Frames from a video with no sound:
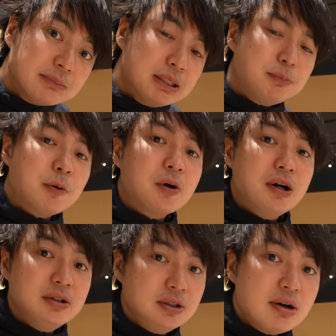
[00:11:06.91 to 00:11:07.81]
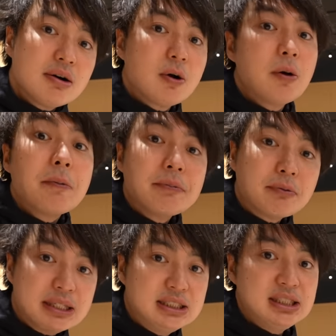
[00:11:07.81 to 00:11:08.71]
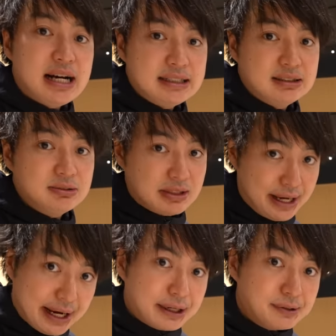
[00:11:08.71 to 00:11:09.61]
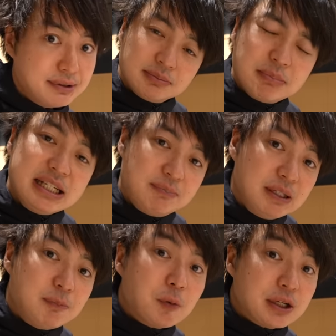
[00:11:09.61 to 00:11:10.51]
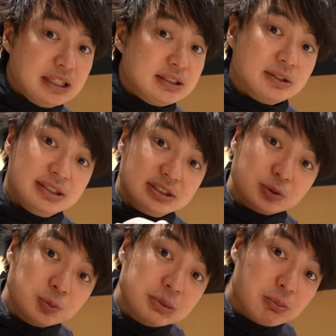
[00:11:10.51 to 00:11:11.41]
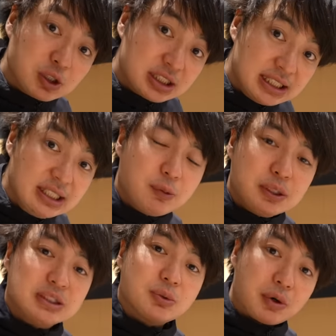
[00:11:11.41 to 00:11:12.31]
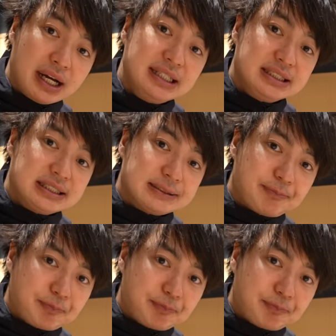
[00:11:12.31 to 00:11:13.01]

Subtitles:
People are not rich as now. Many people eat this umeboshi with rice.